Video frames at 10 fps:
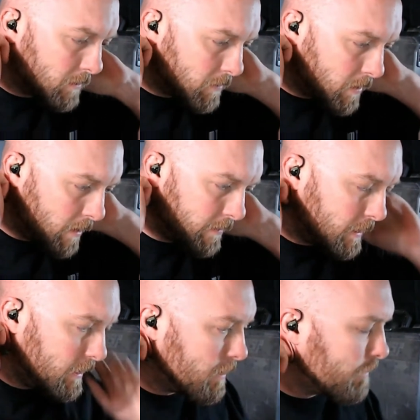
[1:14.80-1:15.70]
them around
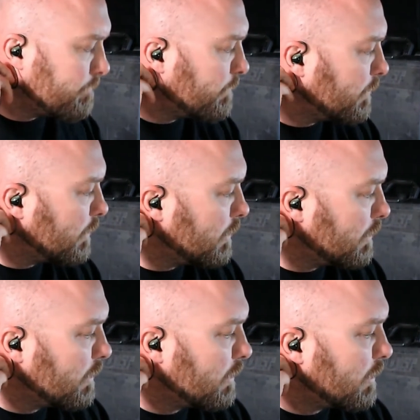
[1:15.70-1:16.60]
the ear,
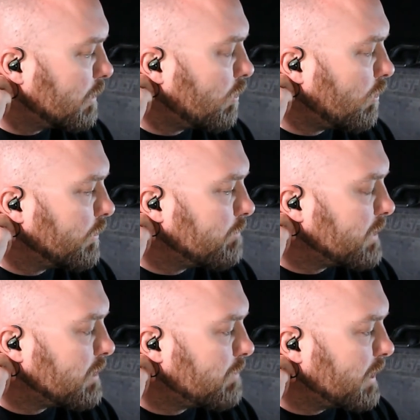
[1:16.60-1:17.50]
hold the
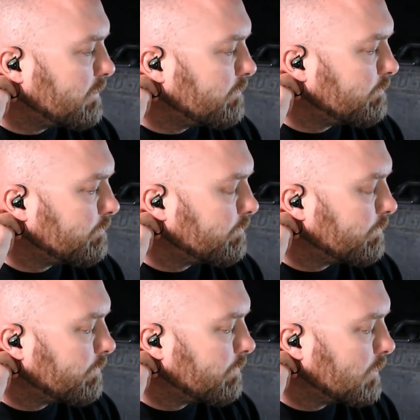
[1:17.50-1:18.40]
middle button
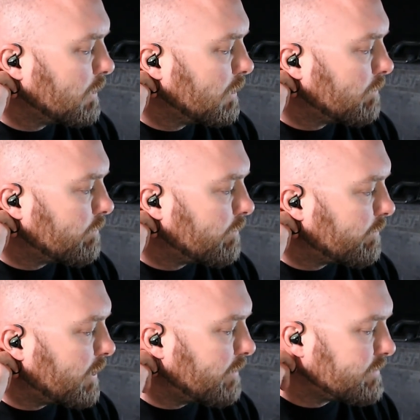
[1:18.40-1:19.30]
for
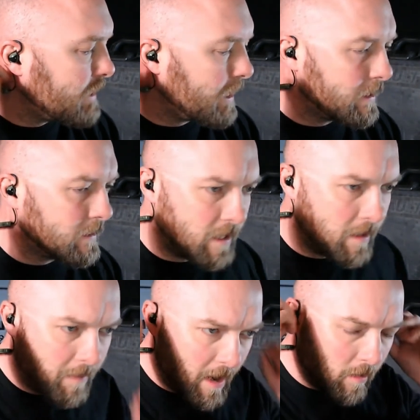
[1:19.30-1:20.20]
5 seconds. They
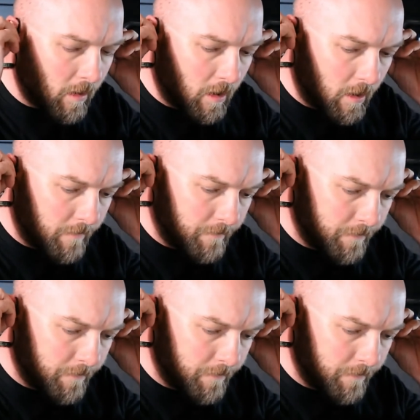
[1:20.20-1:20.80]
power on.